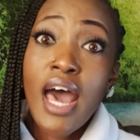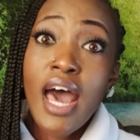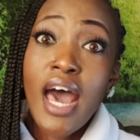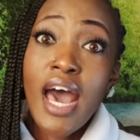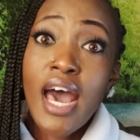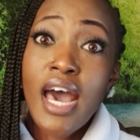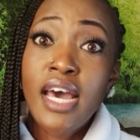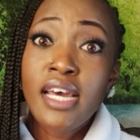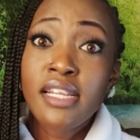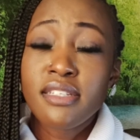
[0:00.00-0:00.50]

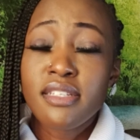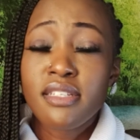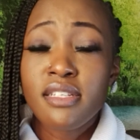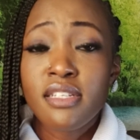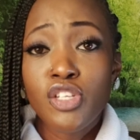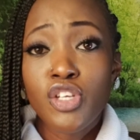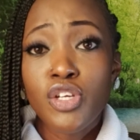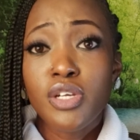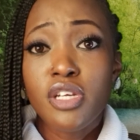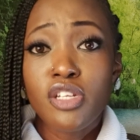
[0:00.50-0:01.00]
And
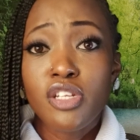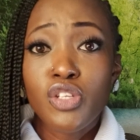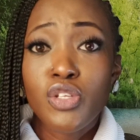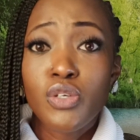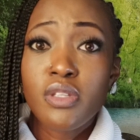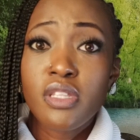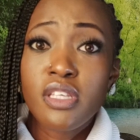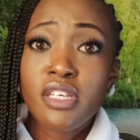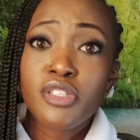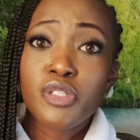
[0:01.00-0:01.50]
you can do
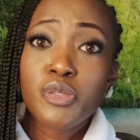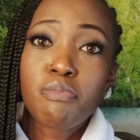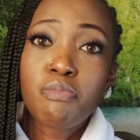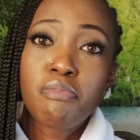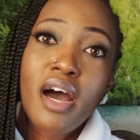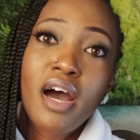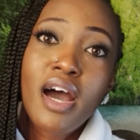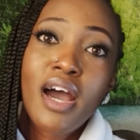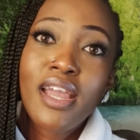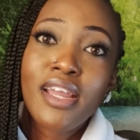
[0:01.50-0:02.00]
this
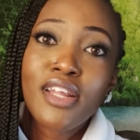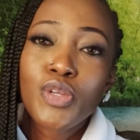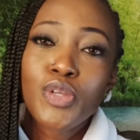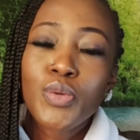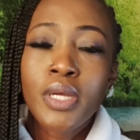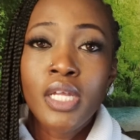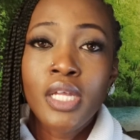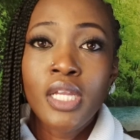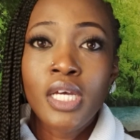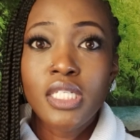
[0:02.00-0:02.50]
by
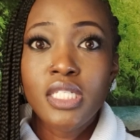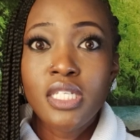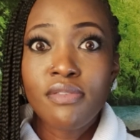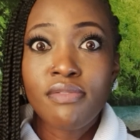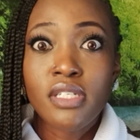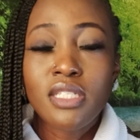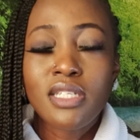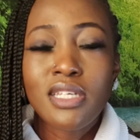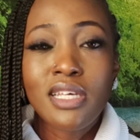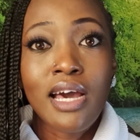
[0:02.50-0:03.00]
doing an
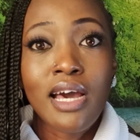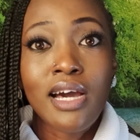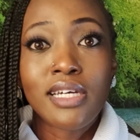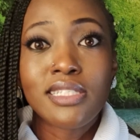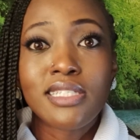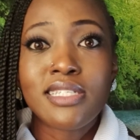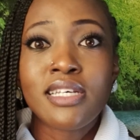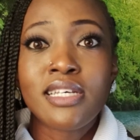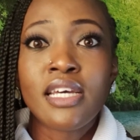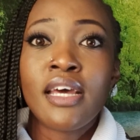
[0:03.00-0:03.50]
activity
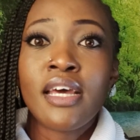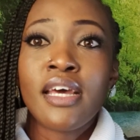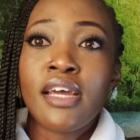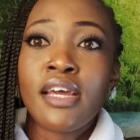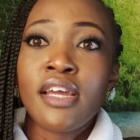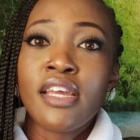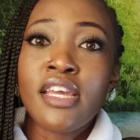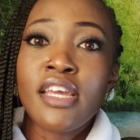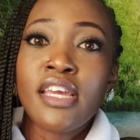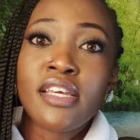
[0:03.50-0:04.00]
that
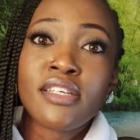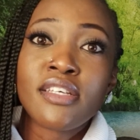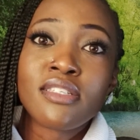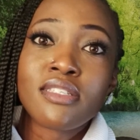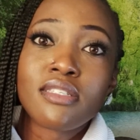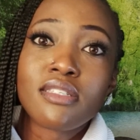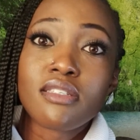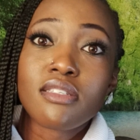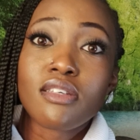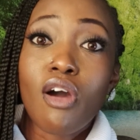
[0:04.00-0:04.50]

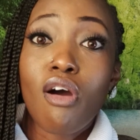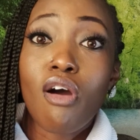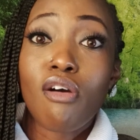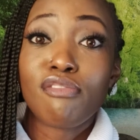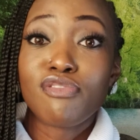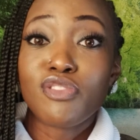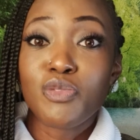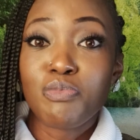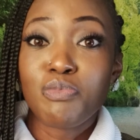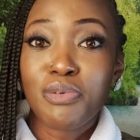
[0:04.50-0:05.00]
is
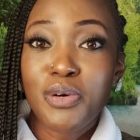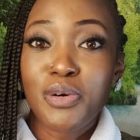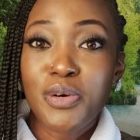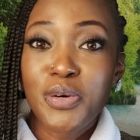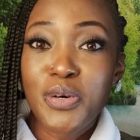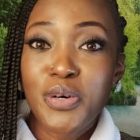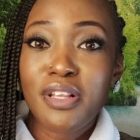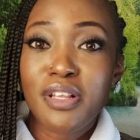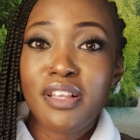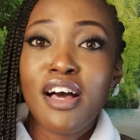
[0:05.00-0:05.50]

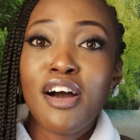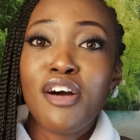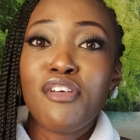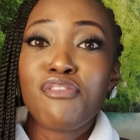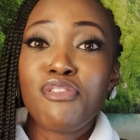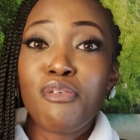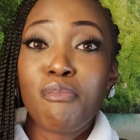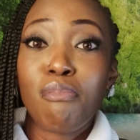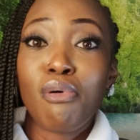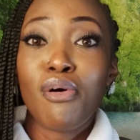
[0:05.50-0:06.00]
comfortable
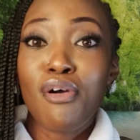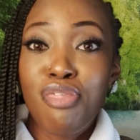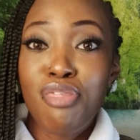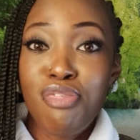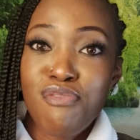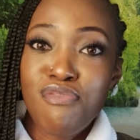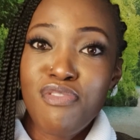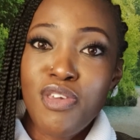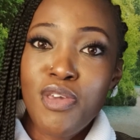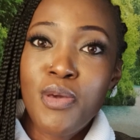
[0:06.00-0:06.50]
for both
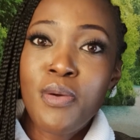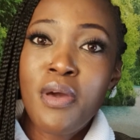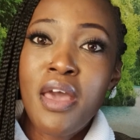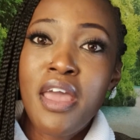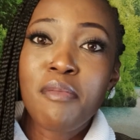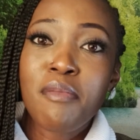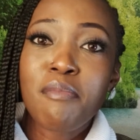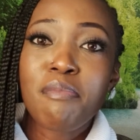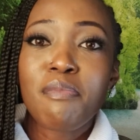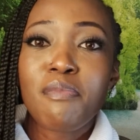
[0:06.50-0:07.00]
of you,
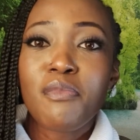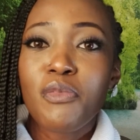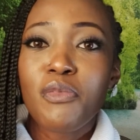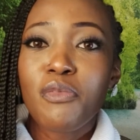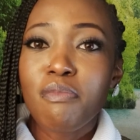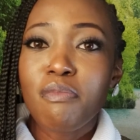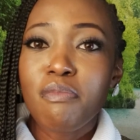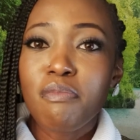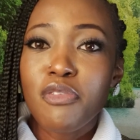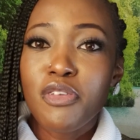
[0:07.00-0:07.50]
and
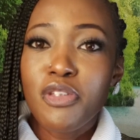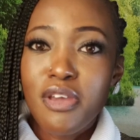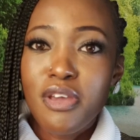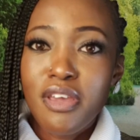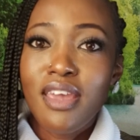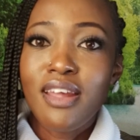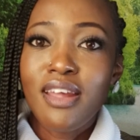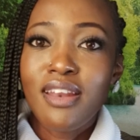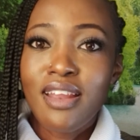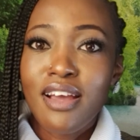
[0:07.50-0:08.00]
you
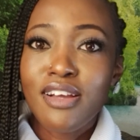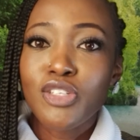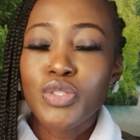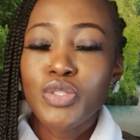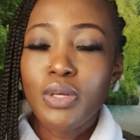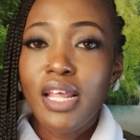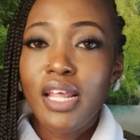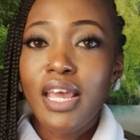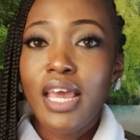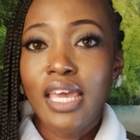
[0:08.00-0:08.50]
can
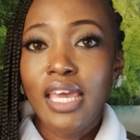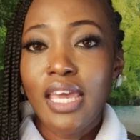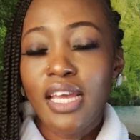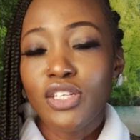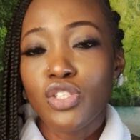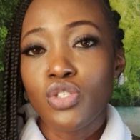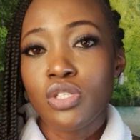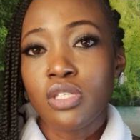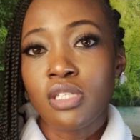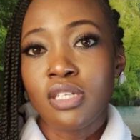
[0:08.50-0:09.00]
actually
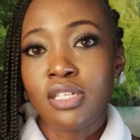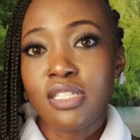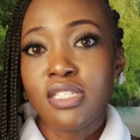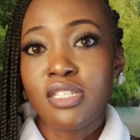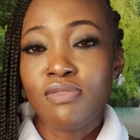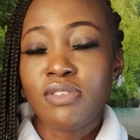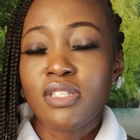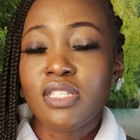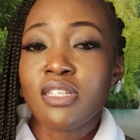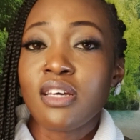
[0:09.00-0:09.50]
engage in an
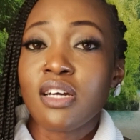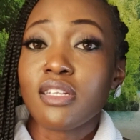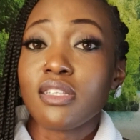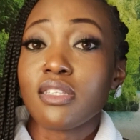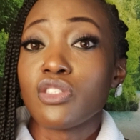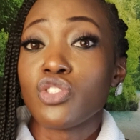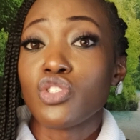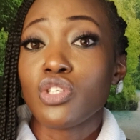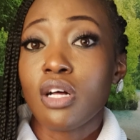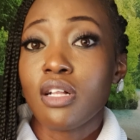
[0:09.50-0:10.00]
activity that
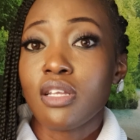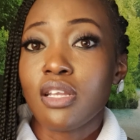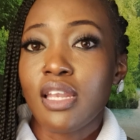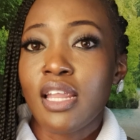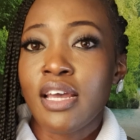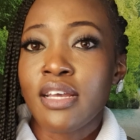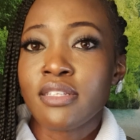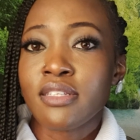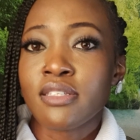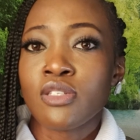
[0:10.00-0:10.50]
the child
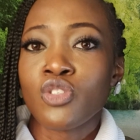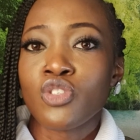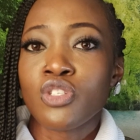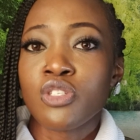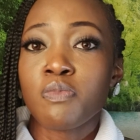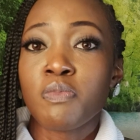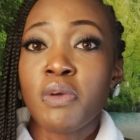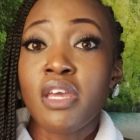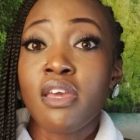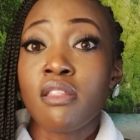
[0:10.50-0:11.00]
likes, and
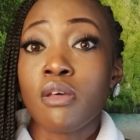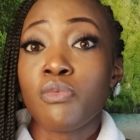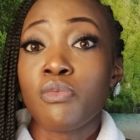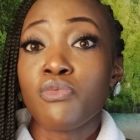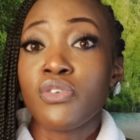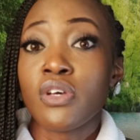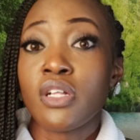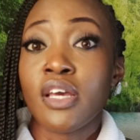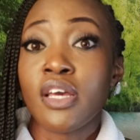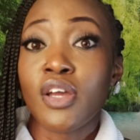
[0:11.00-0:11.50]
just making them
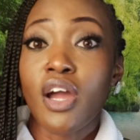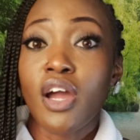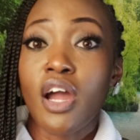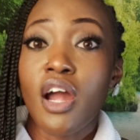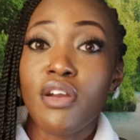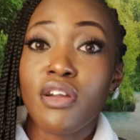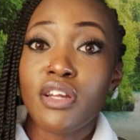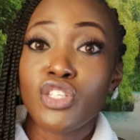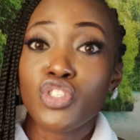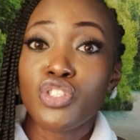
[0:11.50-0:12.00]
feel
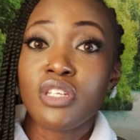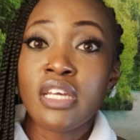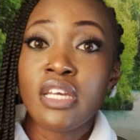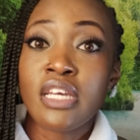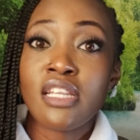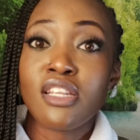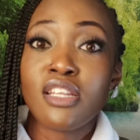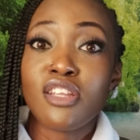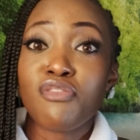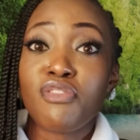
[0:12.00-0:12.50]
encouraged
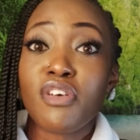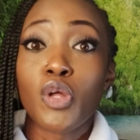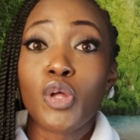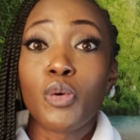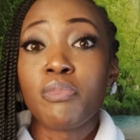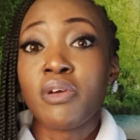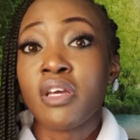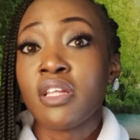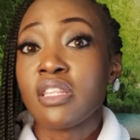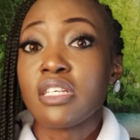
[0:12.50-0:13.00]
in
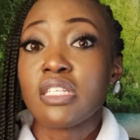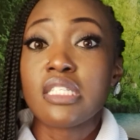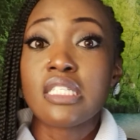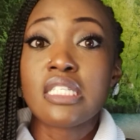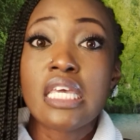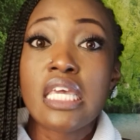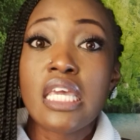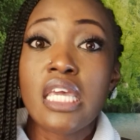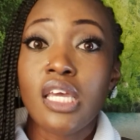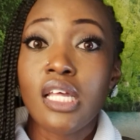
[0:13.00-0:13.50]
developing this
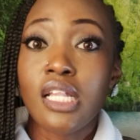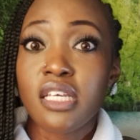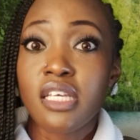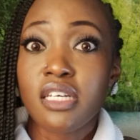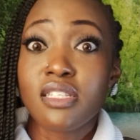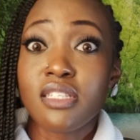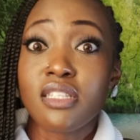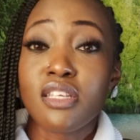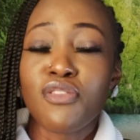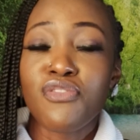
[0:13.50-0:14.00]
skill
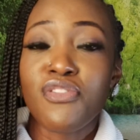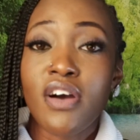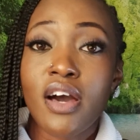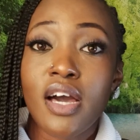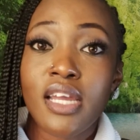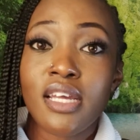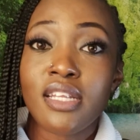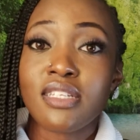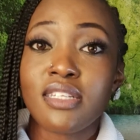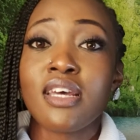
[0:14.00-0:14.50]
that they
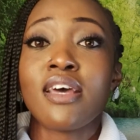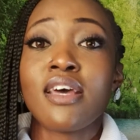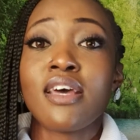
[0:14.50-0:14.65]
find